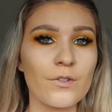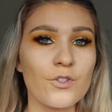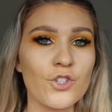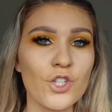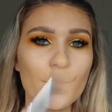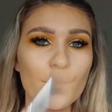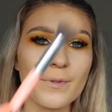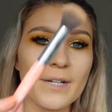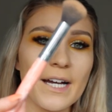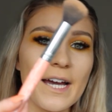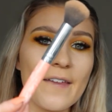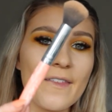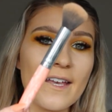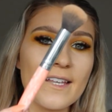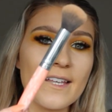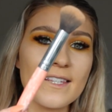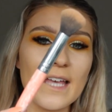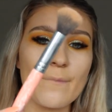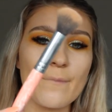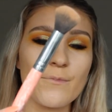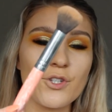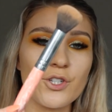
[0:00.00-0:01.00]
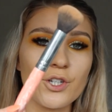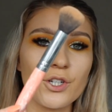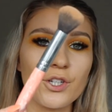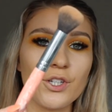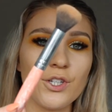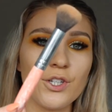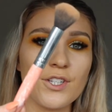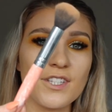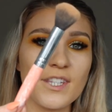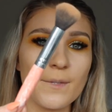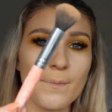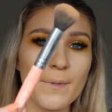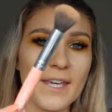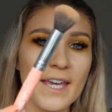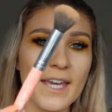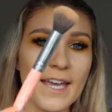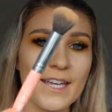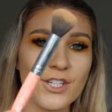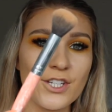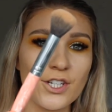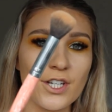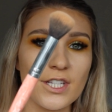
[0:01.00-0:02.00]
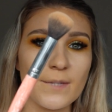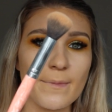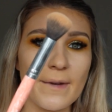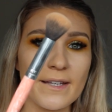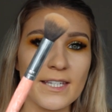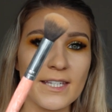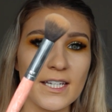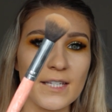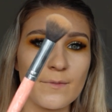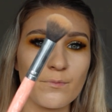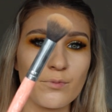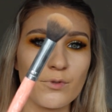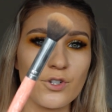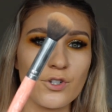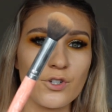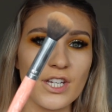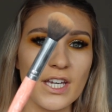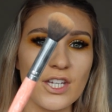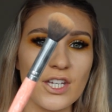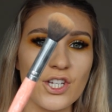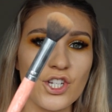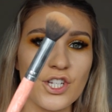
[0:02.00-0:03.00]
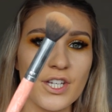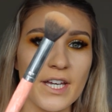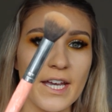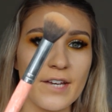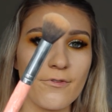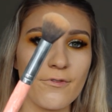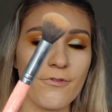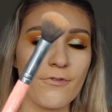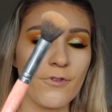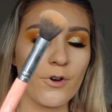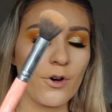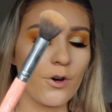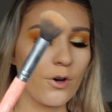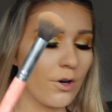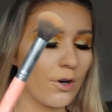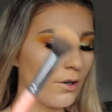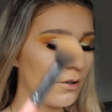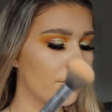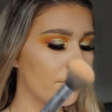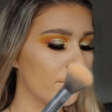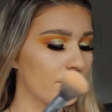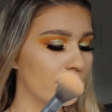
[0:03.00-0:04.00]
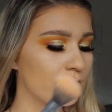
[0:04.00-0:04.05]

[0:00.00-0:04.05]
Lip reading: So to apply this, I'm just going to use the BH Cosmetics brush in shade 4.